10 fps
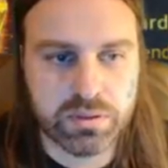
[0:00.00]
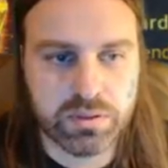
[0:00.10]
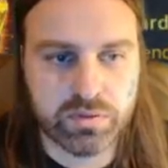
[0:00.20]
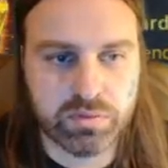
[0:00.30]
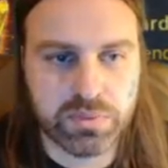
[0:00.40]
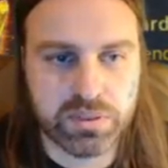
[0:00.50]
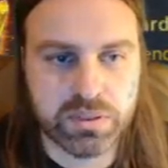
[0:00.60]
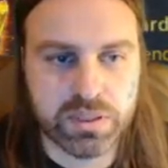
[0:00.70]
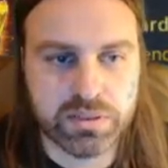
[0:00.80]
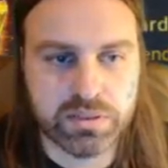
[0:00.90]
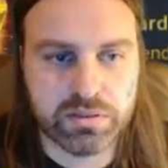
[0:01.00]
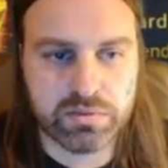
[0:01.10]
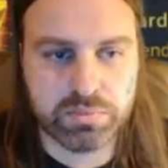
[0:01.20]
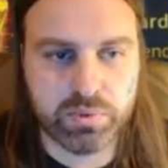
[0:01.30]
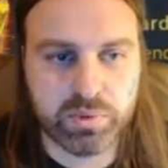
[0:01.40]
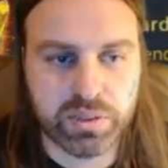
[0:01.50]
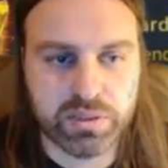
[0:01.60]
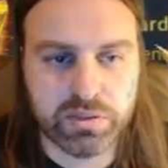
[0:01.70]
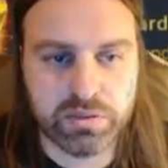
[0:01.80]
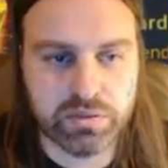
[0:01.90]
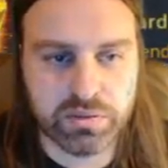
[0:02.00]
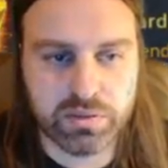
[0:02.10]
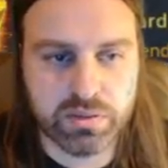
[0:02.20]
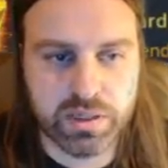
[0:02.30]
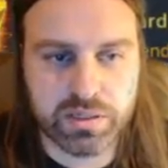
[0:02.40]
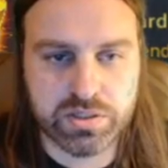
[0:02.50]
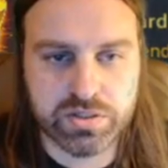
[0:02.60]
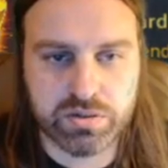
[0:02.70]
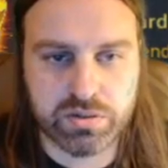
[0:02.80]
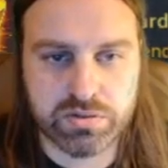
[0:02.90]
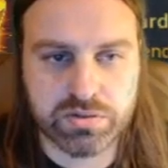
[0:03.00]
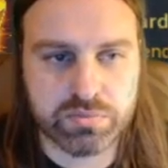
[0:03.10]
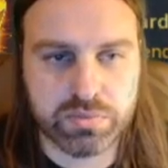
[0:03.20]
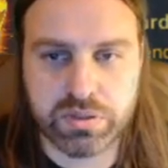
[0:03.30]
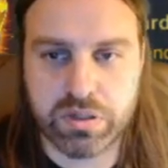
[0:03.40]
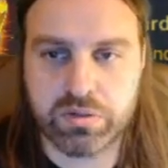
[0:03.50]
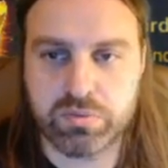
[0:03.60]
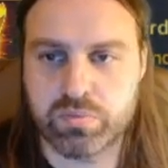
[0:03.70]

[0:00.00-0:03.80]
Told me not to pull any shards, but I